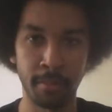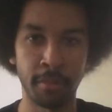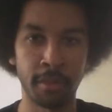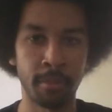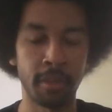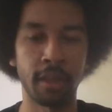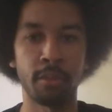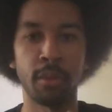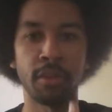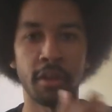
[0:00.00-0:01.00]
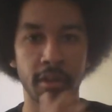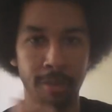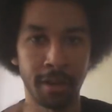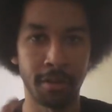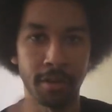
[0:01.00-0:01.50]
some things we talked
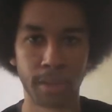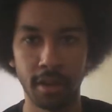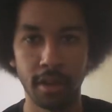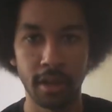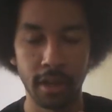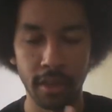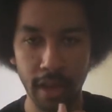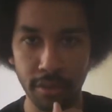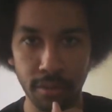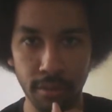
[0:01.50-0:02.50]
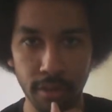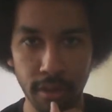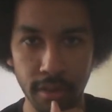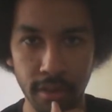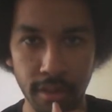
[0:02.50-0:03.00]
about in the last two
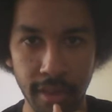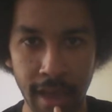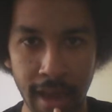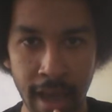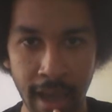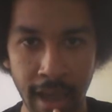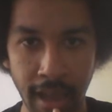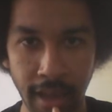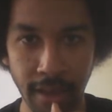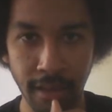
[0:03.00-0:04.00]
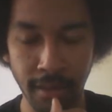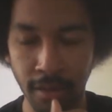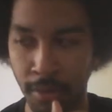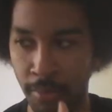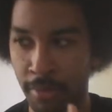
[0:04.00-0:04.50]
seasons that I,
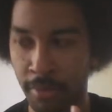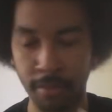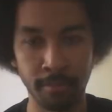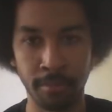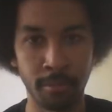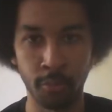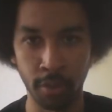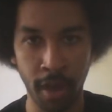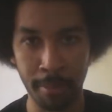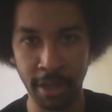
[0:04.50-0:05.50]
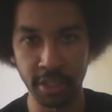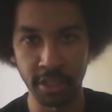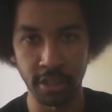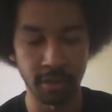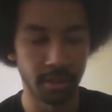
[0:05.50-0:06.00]
will not
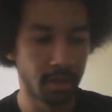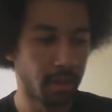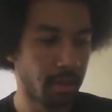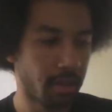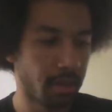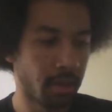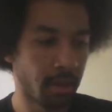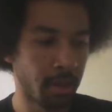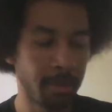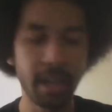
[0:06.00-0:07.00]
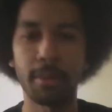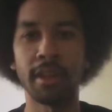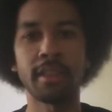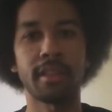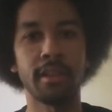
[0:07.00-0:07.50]
mention here. But anyway,
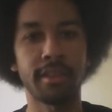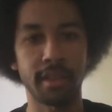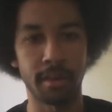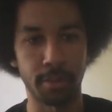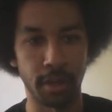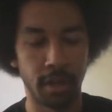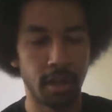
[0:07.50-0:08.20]
let's get on with it.